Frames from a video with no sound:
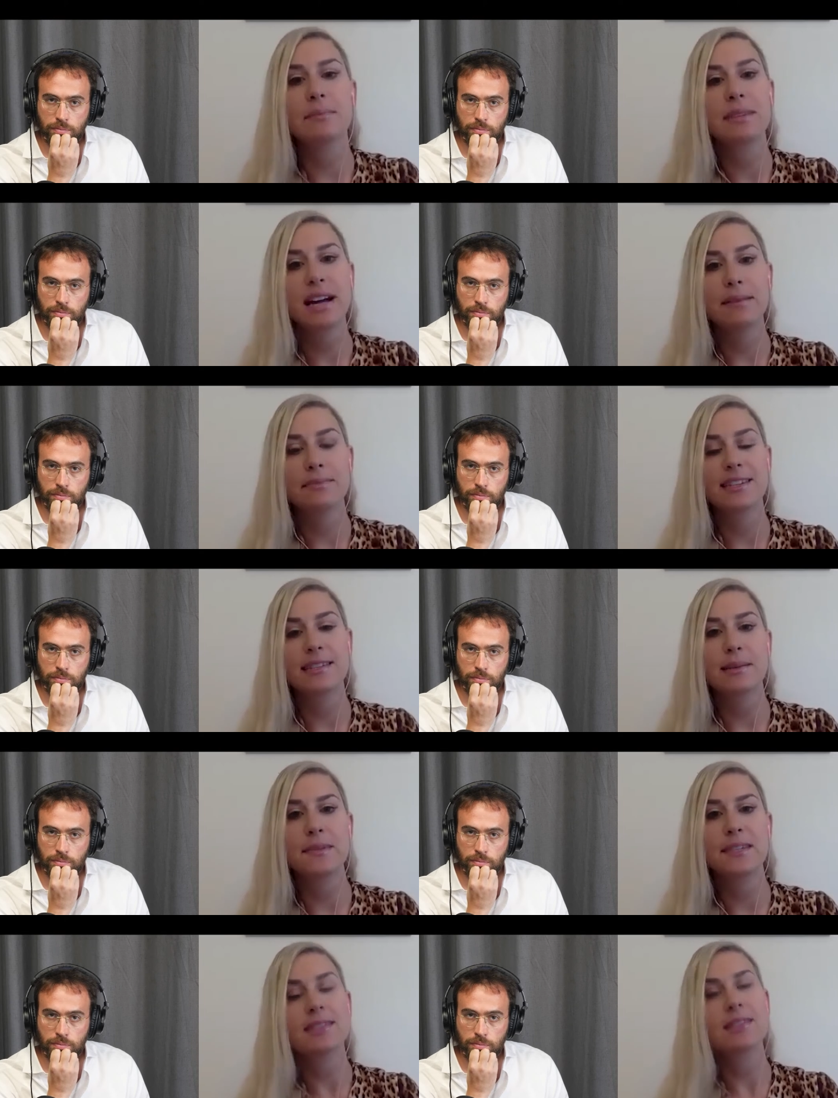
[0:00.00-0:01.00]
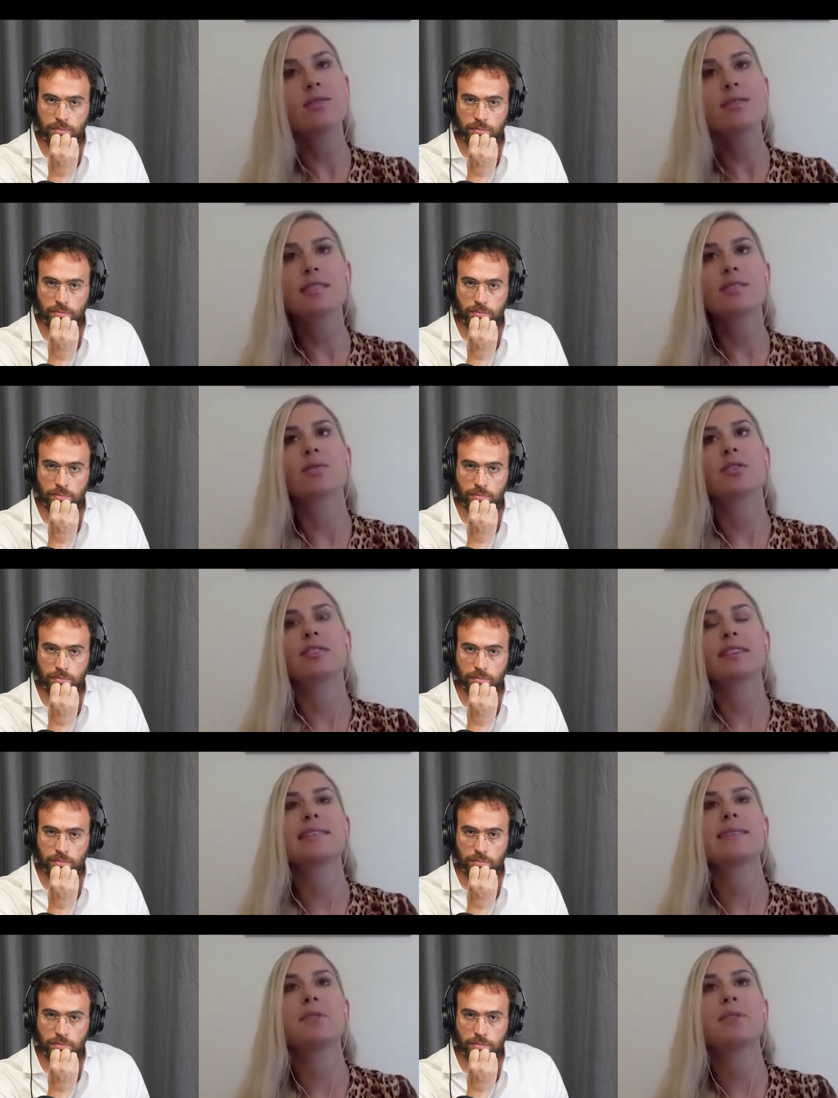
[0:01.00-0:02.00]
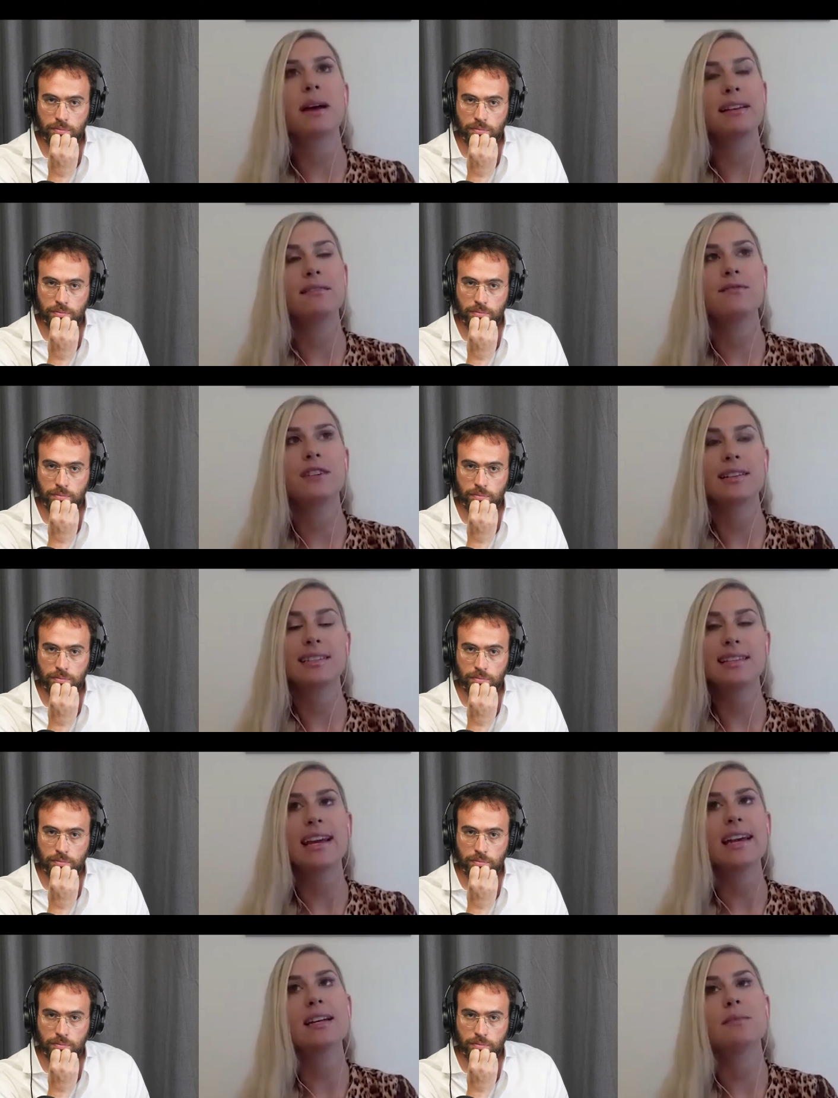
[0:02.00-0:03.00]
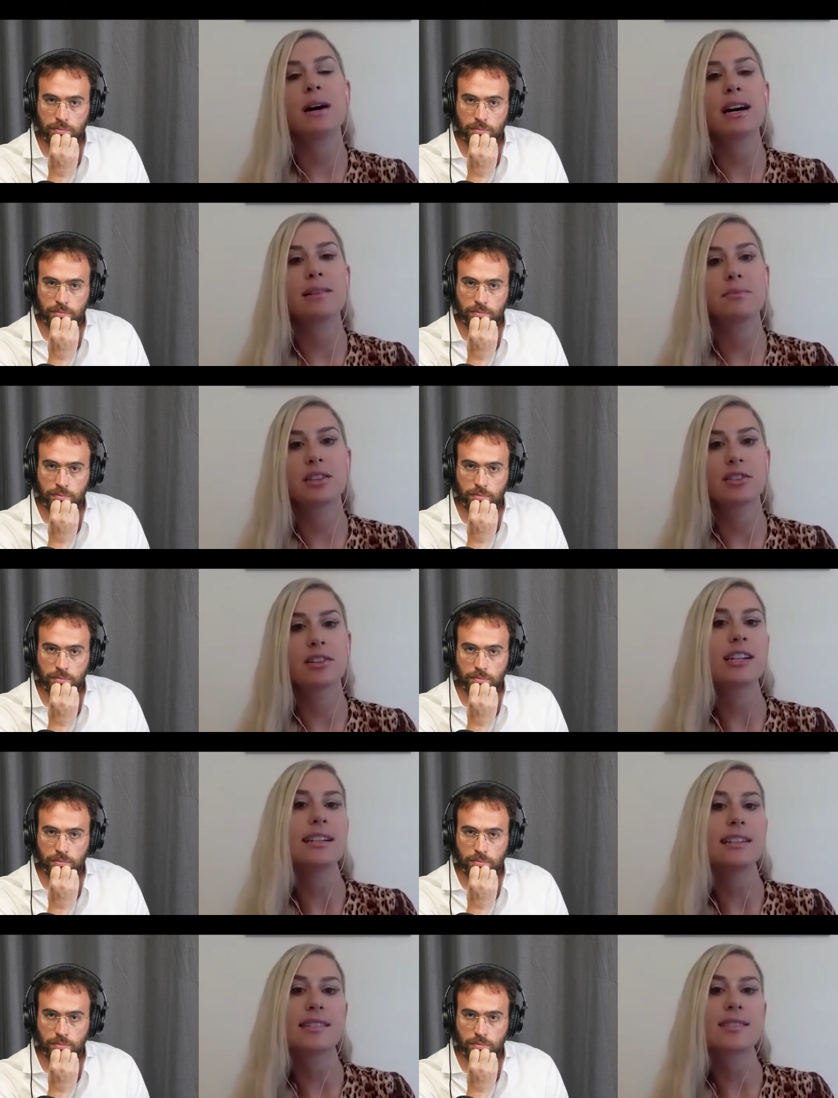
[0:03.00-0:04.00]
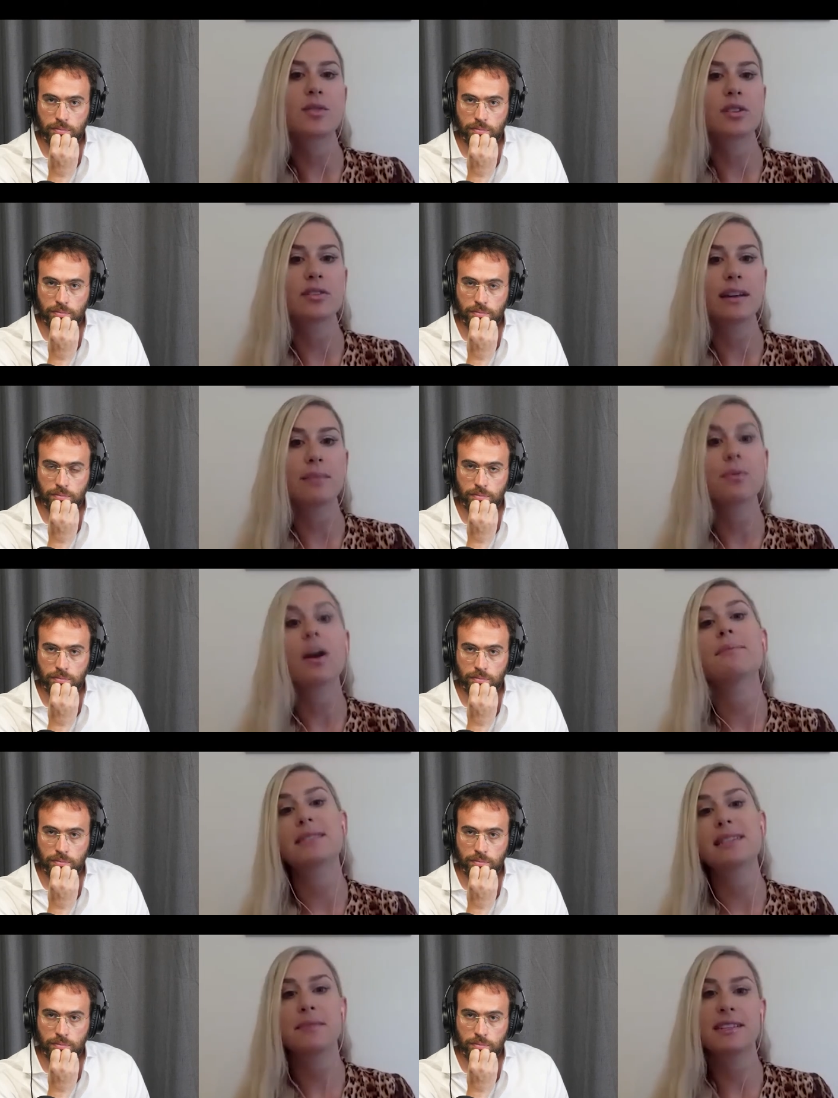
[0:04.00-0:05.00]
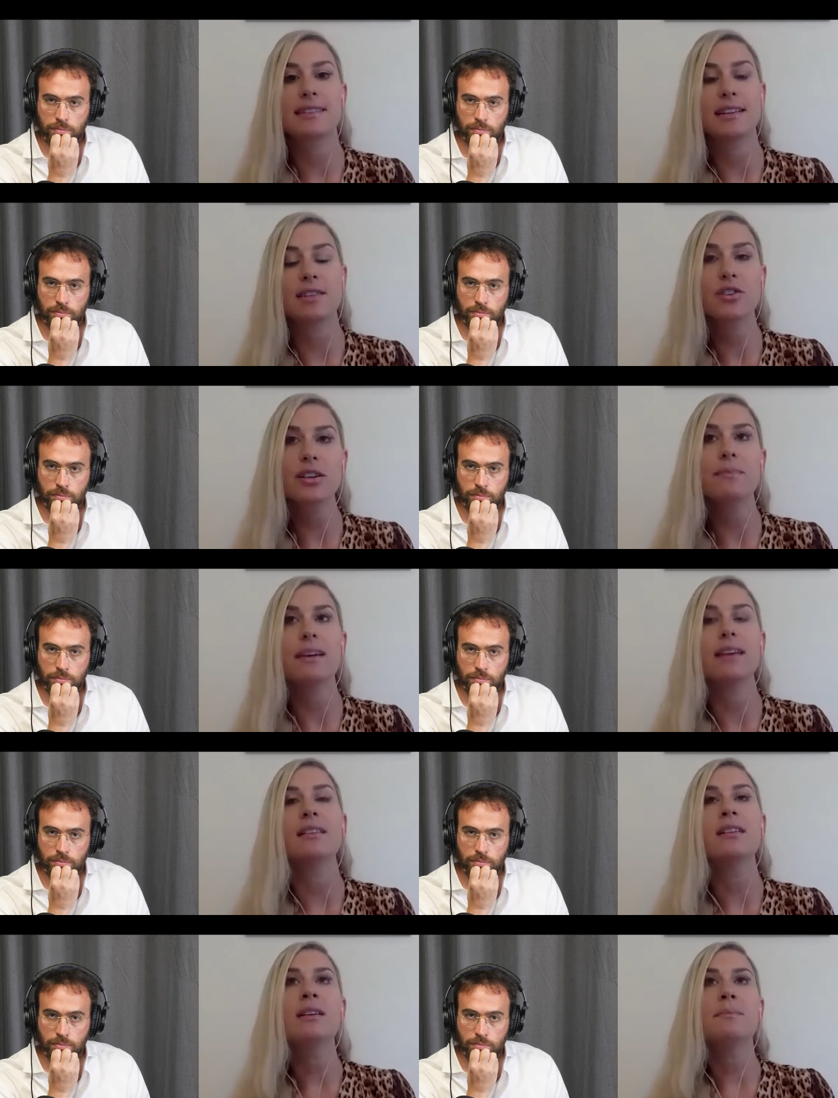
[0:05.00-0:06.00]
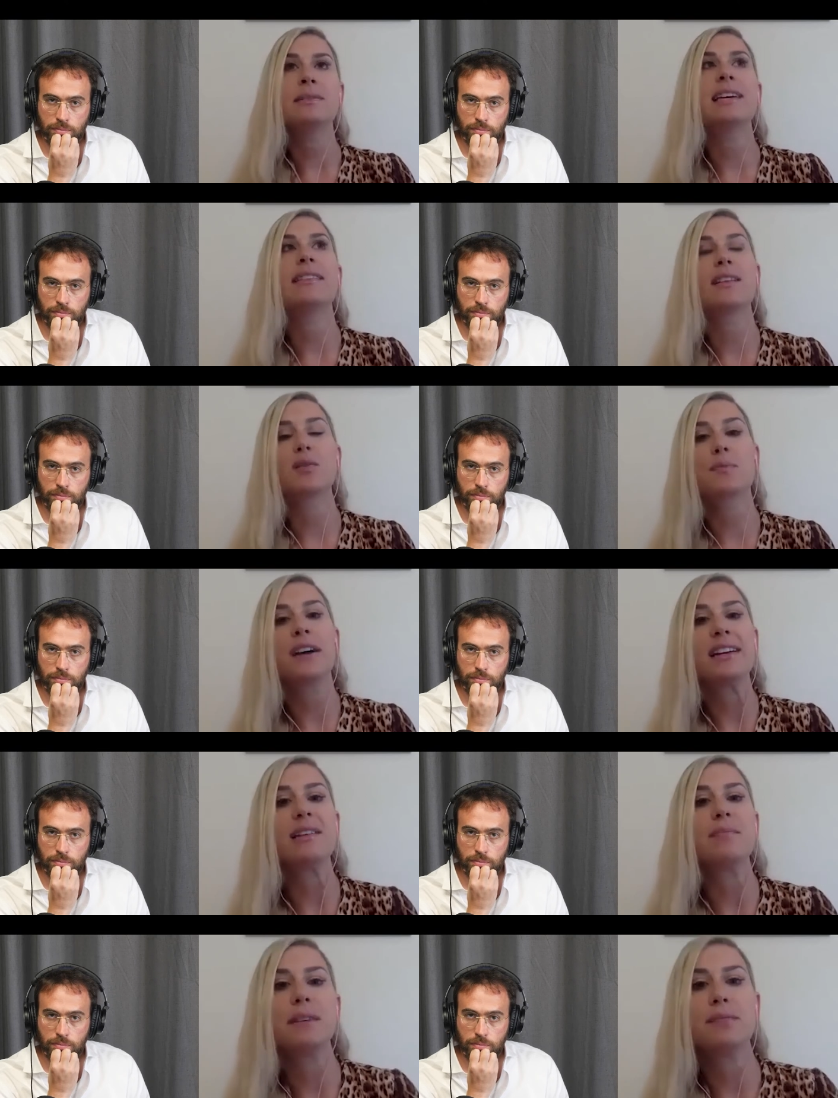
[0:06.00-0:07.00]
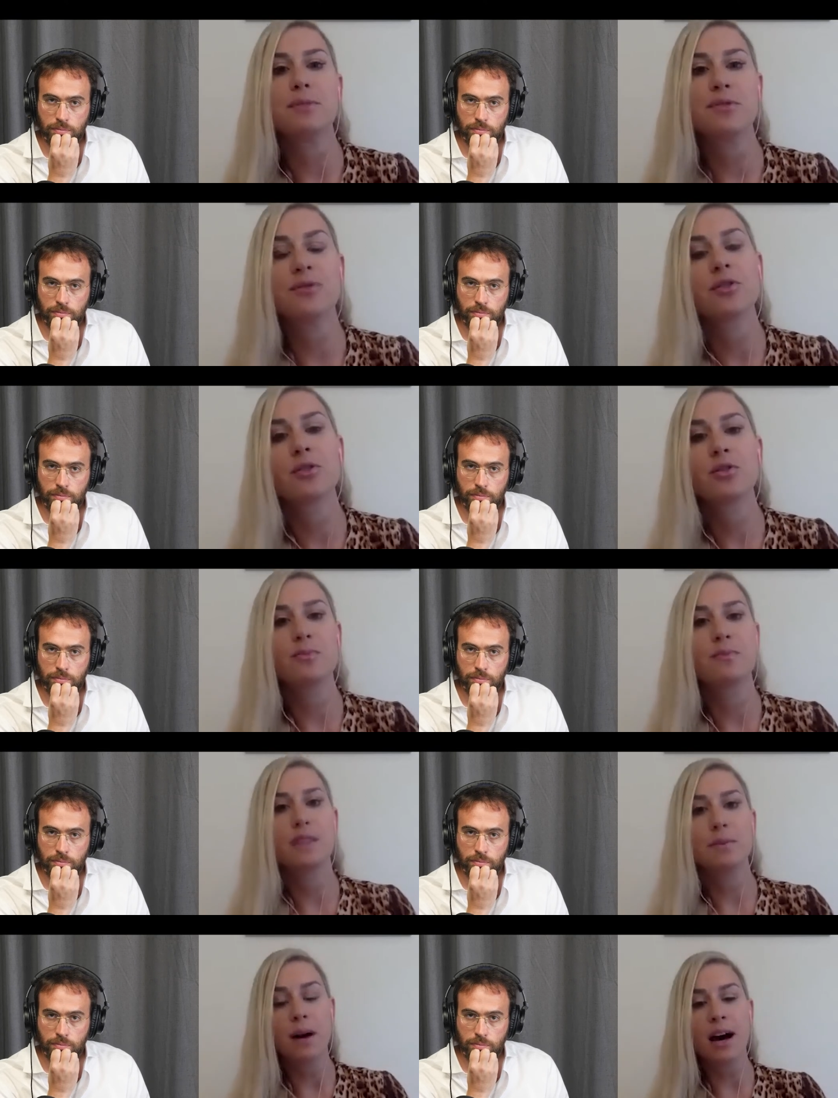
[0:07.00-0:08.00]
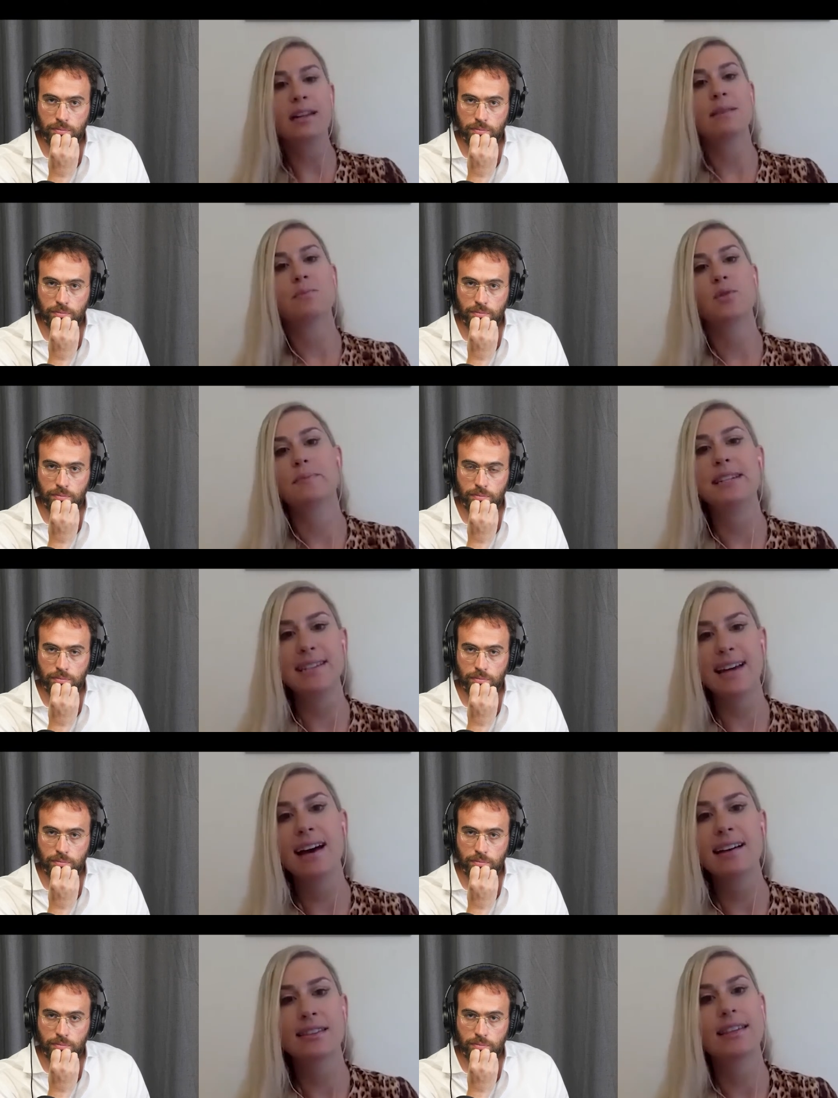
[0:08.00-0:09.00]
Speaker 1: to sometimes the substance use disorder, like someone might feel like they hit a bottom with their eating disorder that prompts them to seek treatment. But then there are plenty of people for whom the bottom would be death.